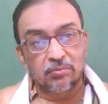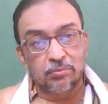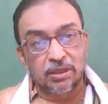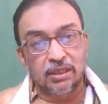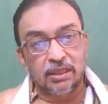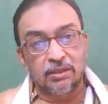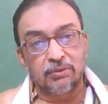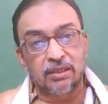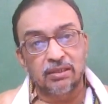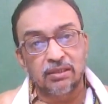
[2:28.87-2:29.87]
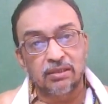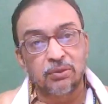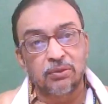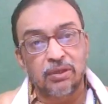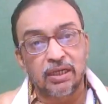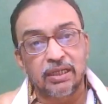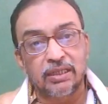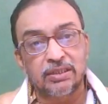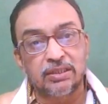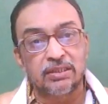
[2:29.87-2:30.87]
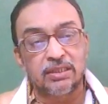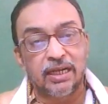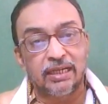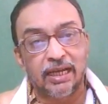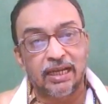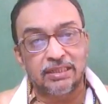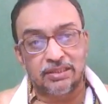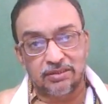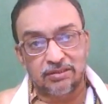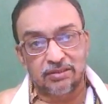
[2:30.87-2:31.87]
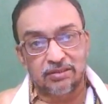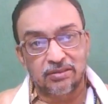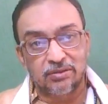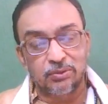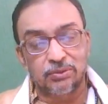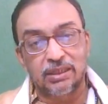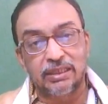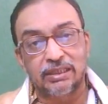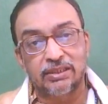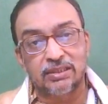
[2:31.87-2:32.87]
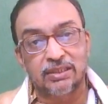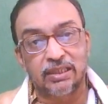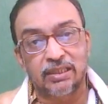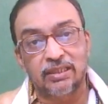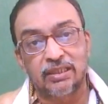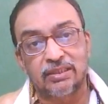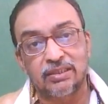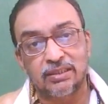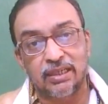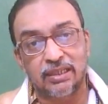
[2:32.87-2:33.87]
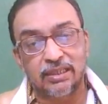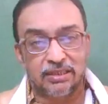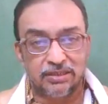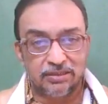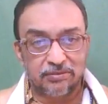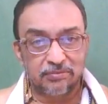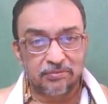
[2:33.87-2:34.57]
but there were no annexures attached, though the letter said annexures are attached.